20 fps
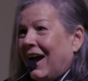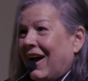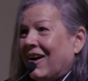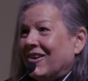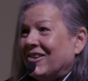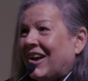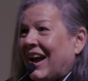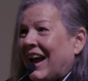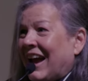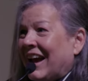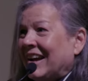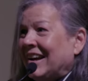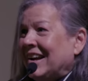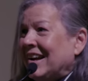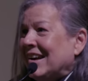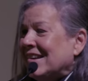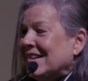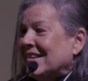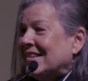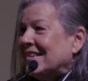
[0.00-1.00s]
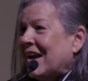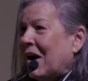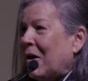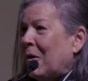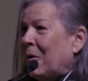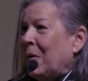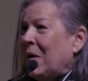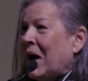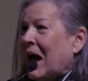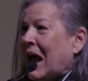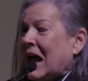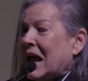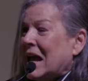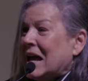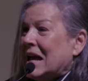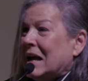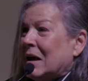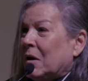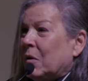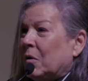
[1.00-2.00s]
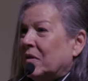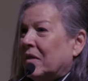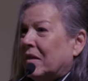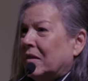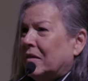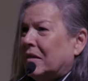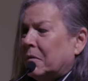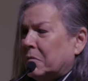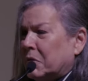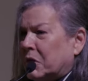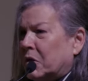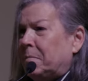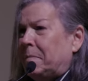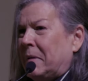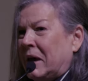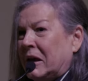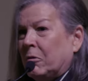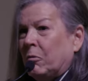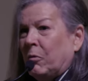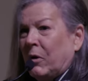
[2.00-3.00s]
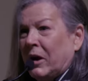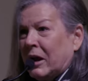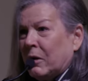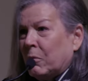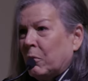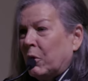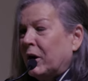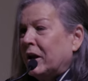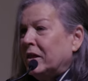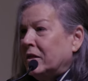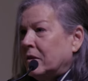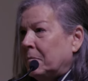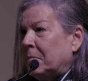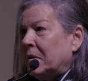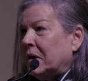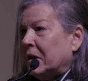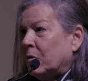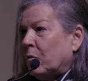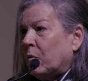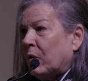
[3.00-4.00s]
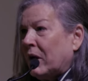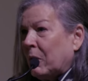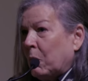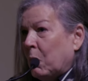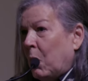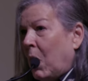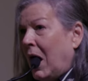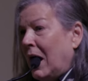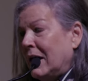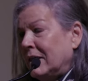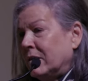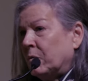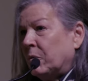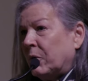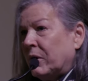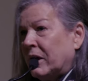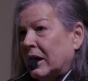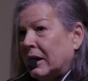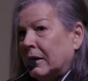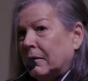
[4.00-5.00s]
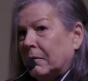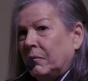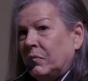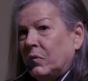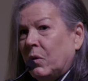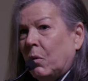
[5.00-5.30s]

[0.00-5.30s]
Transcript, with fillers: Okay, so the, the big ring, we're in the big ring. Why the ring?